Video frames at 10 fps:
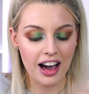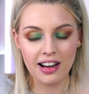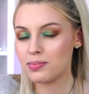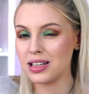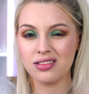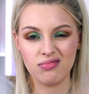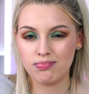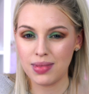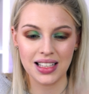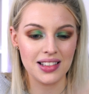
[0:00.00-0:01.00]
I've been
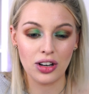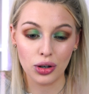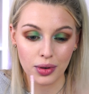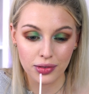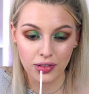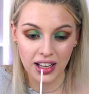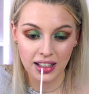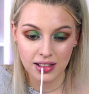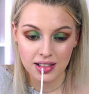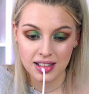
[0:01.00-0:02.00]
mixing it up with
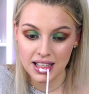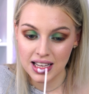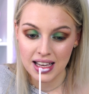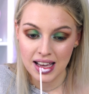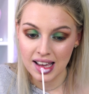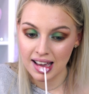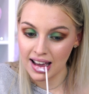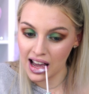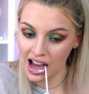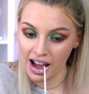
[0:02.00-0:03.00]
things.
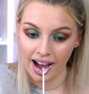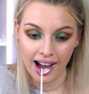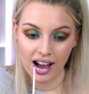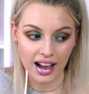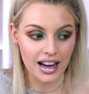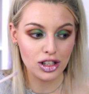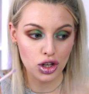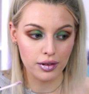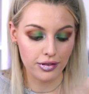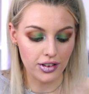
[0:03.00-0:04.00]
Okay,
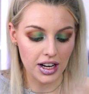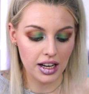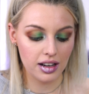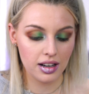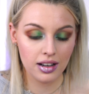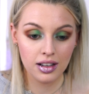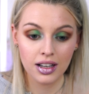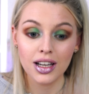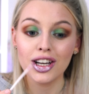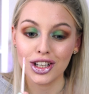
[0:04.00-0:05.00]
don't freak.
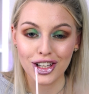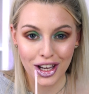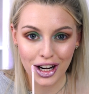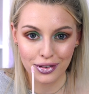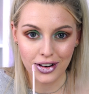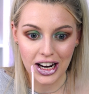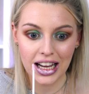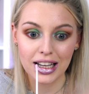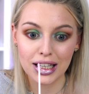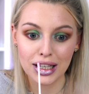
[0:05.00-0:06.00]
You're gonna
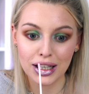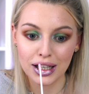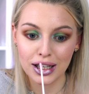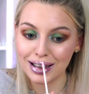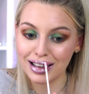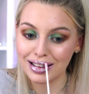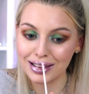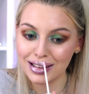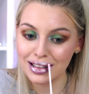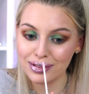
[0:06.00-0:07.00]
freak. I
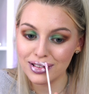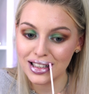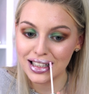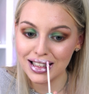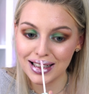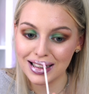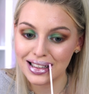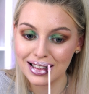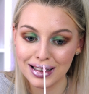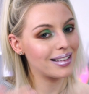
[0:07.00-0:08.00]
know you're gonna
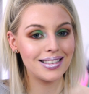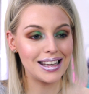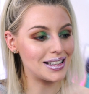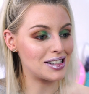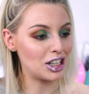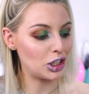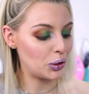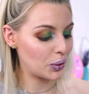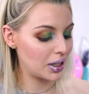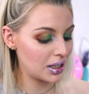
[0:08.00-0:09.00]
freak. This is a
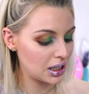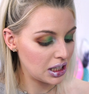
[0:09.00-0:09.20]
look.